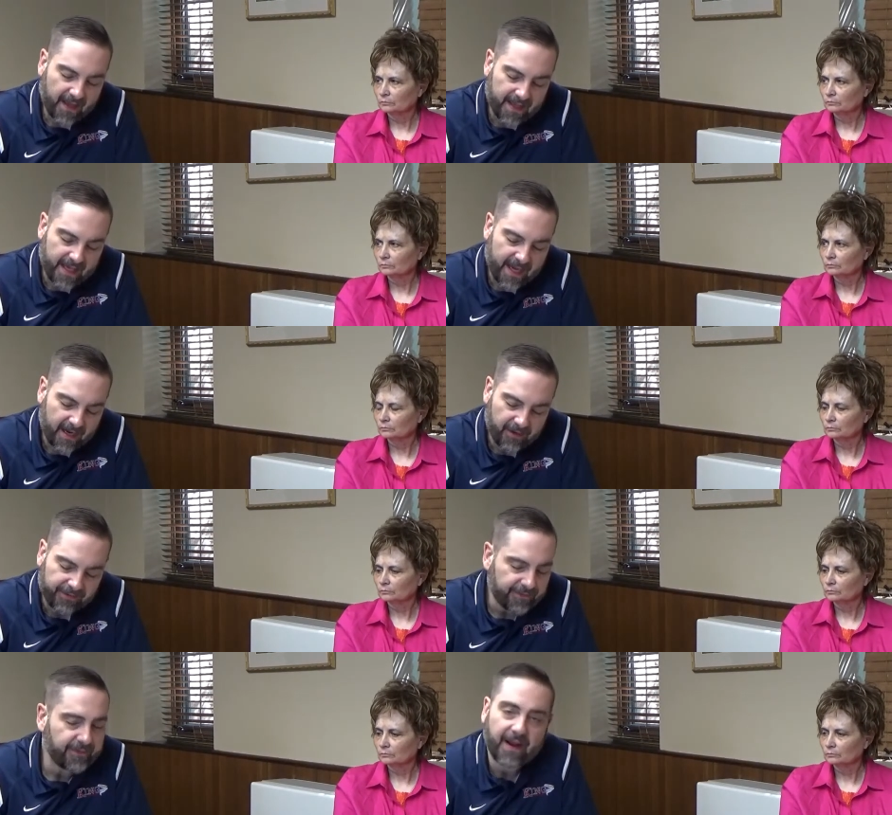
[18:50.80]
Speaker 1: they cared
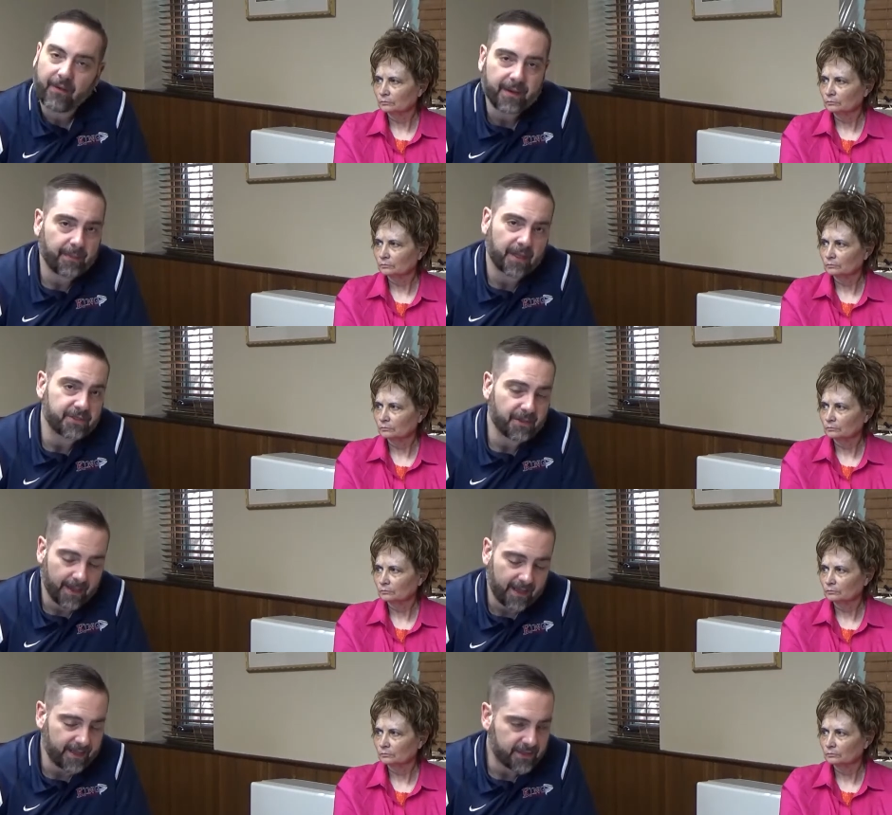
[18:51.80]
very much
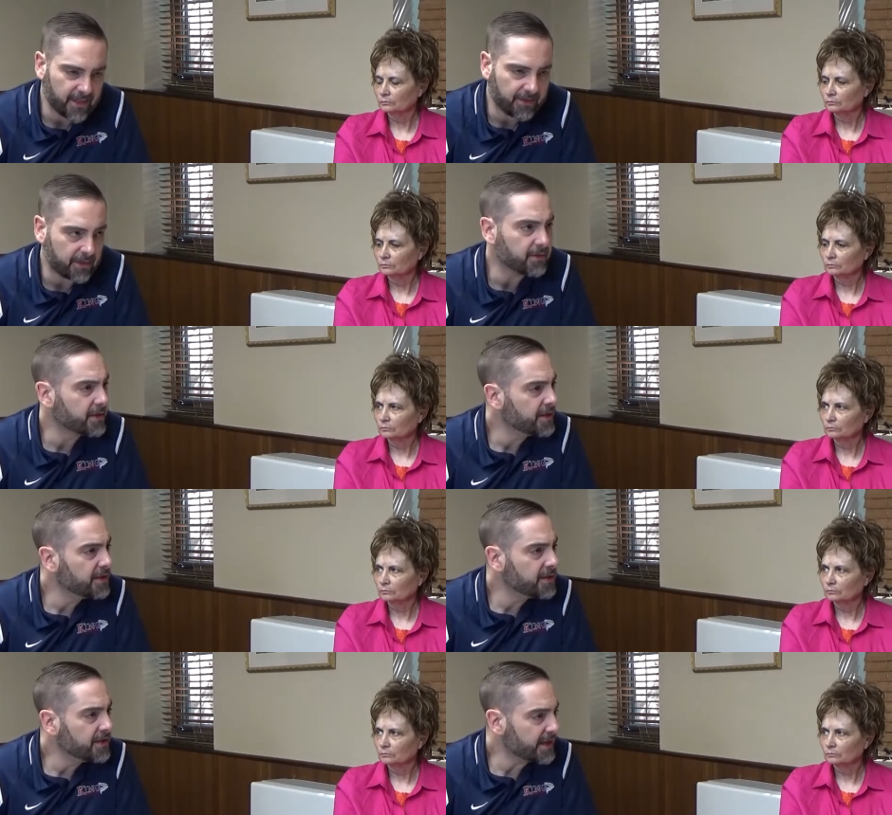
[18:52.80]
about each other.
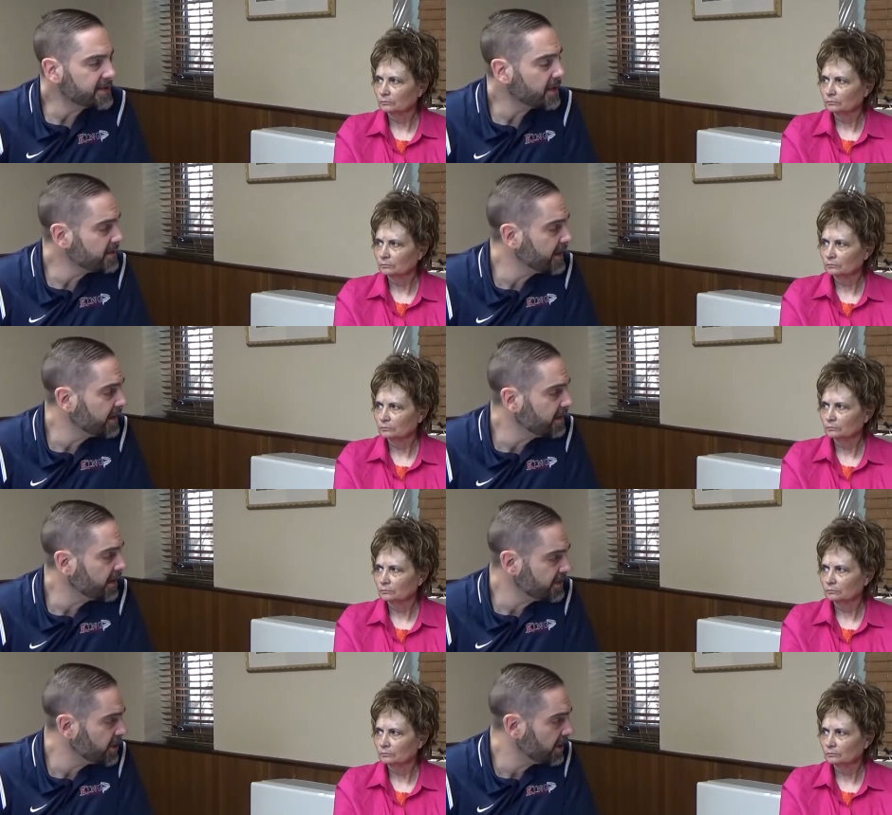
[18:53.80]
That sounds like a,
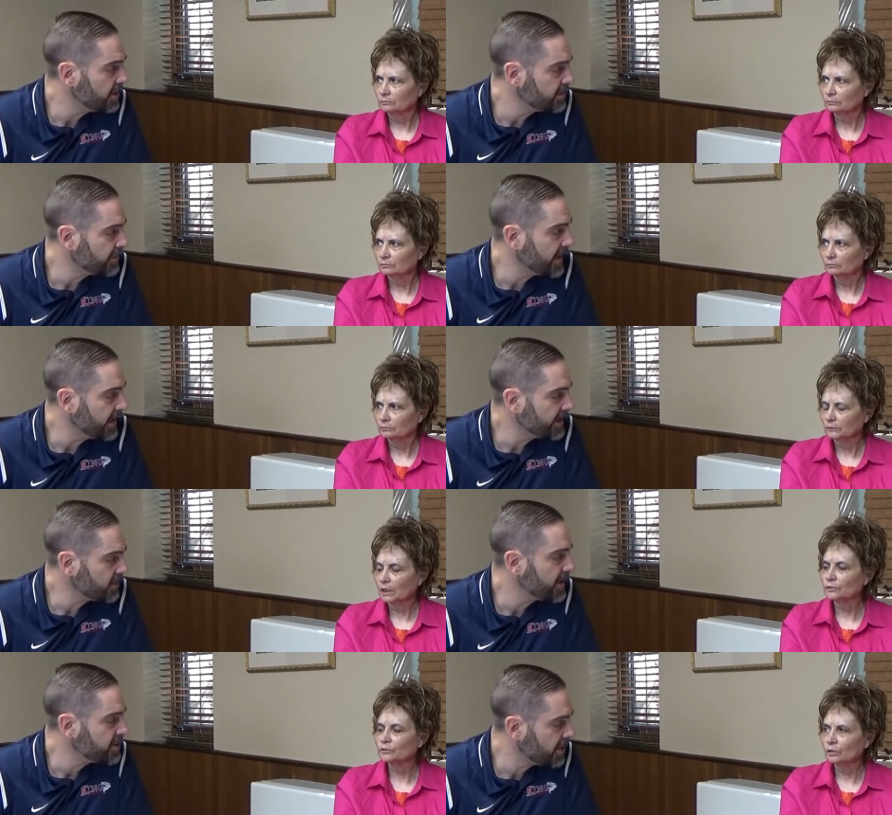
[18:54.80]
a church, right? That's
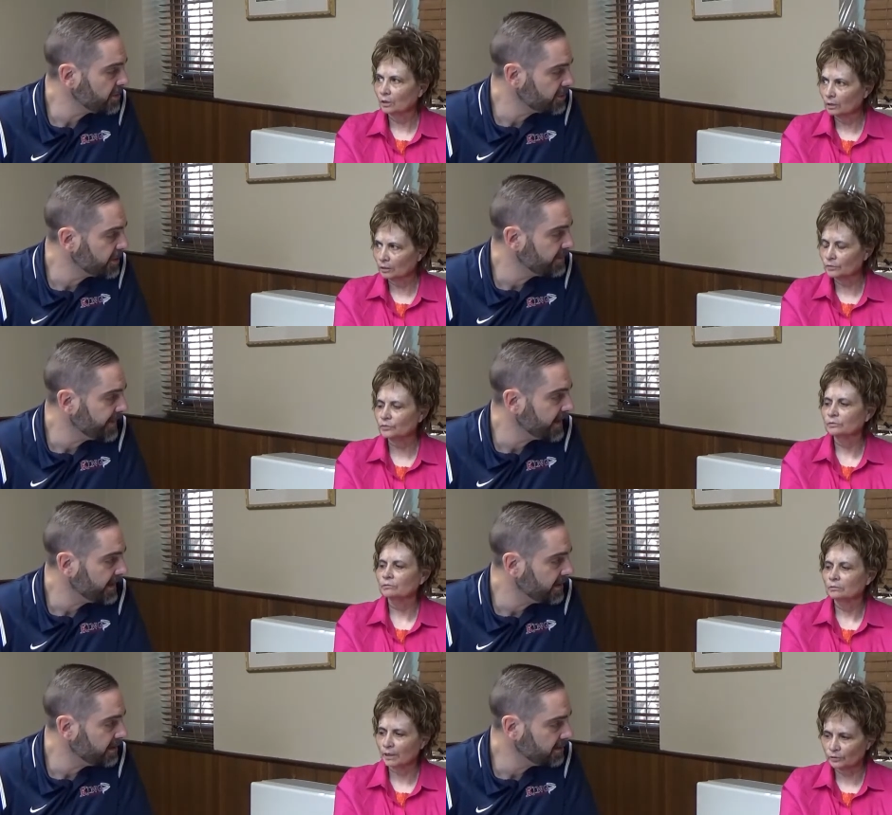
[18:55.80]
what it a church does. should be.
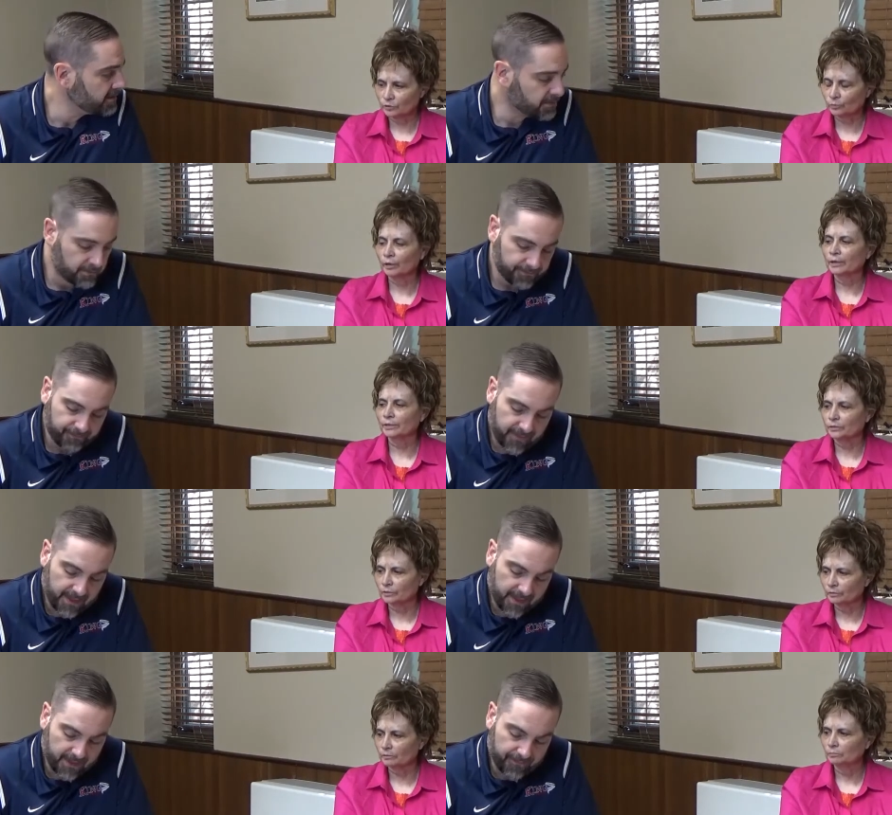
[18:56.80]
Speaker 2: That's right.
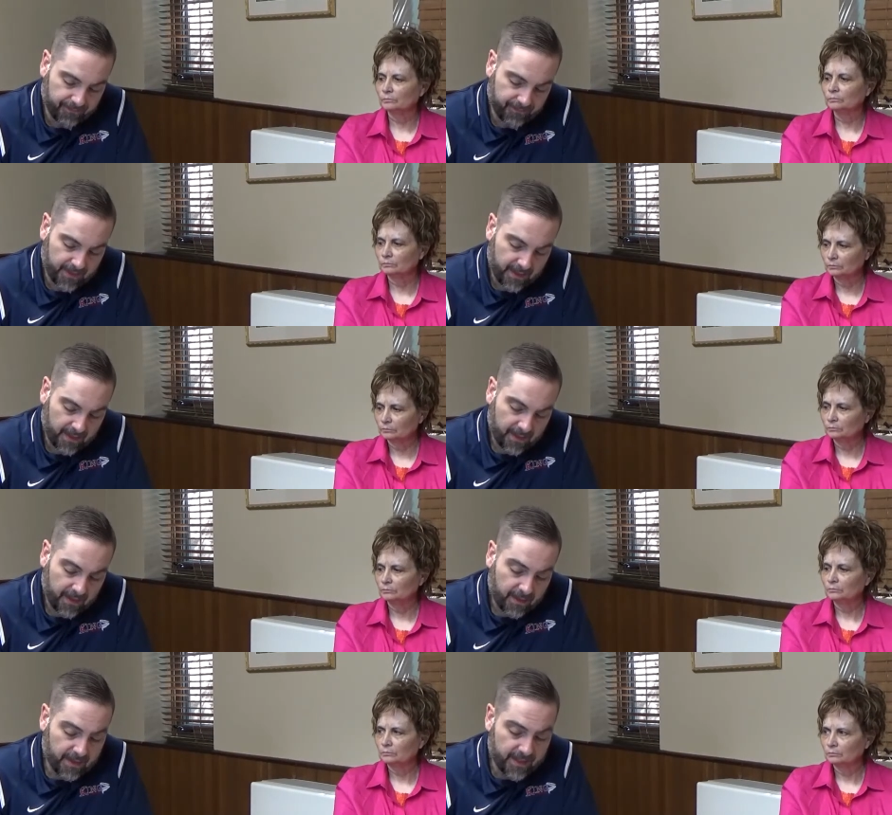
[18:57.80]
Yeah.
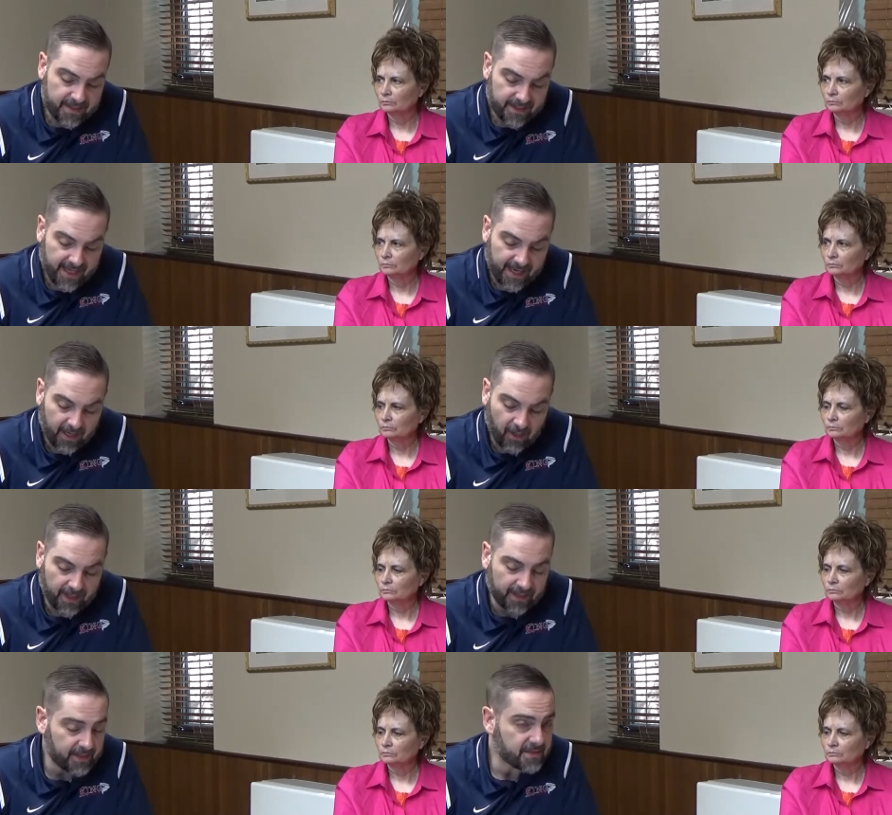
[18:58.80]
Speaker 1: This care
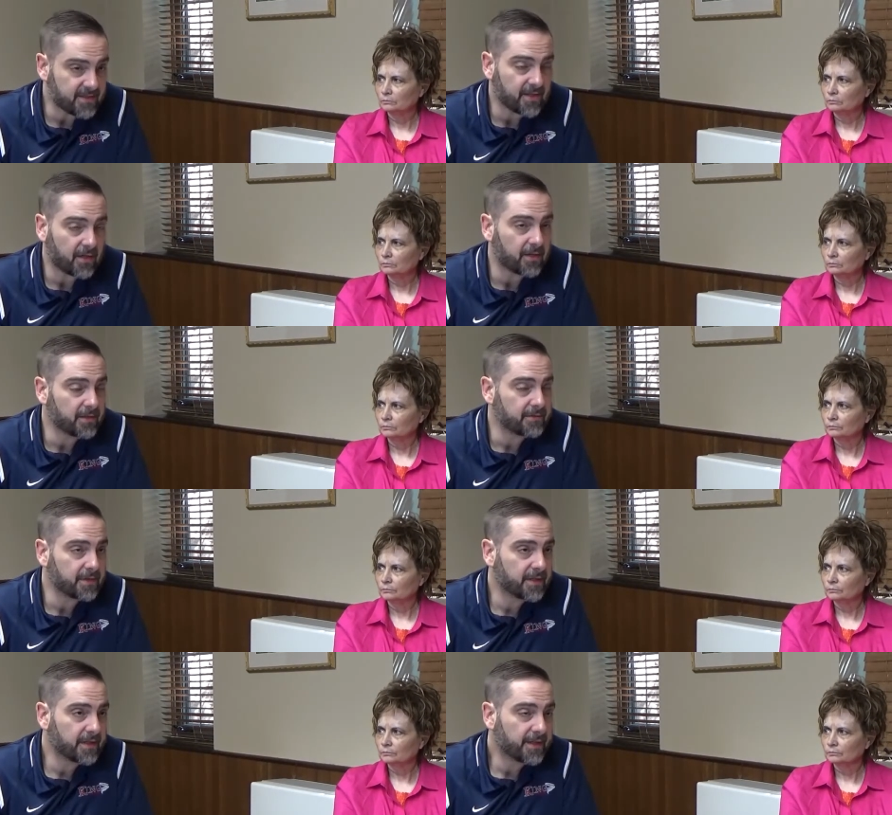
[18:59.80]
and concern,
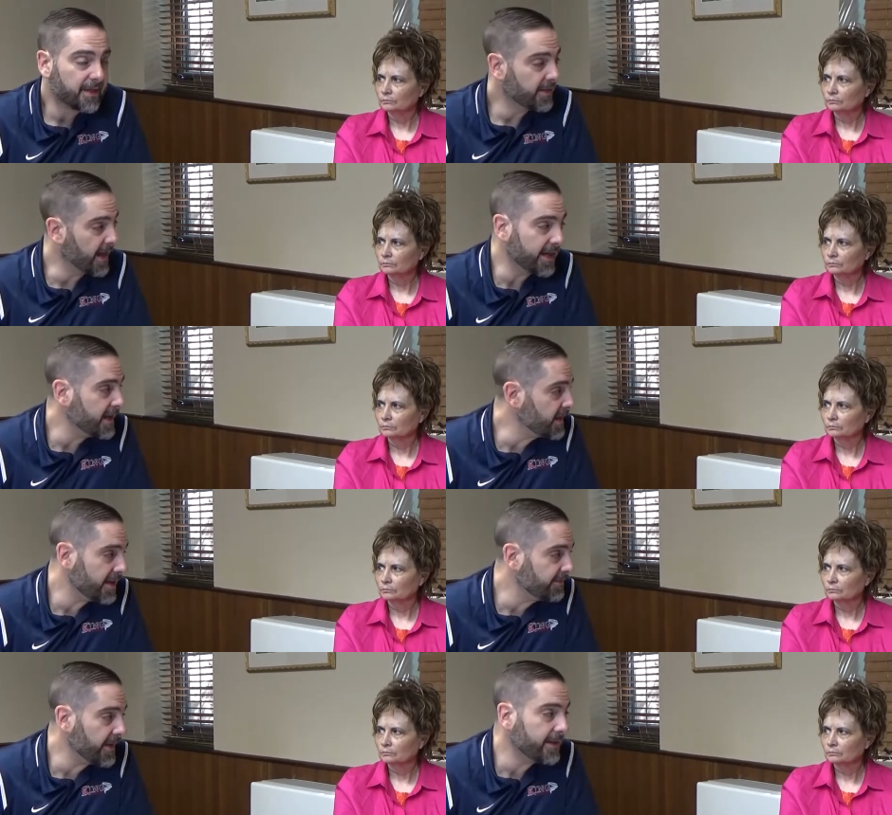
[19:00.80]
they didn't
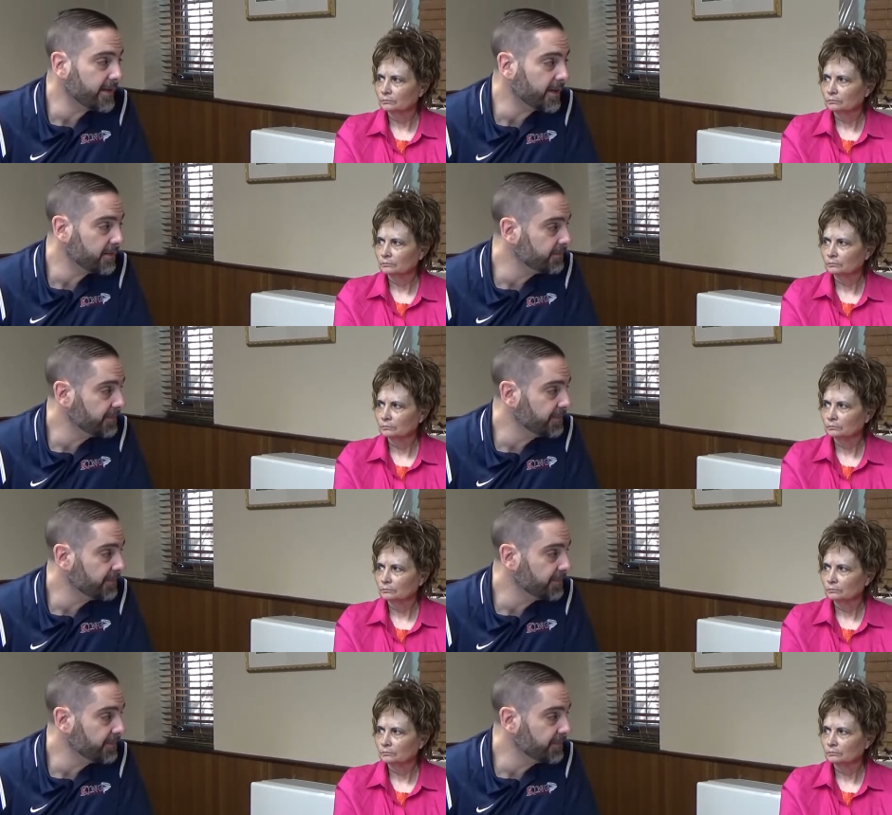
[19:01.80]
invent it.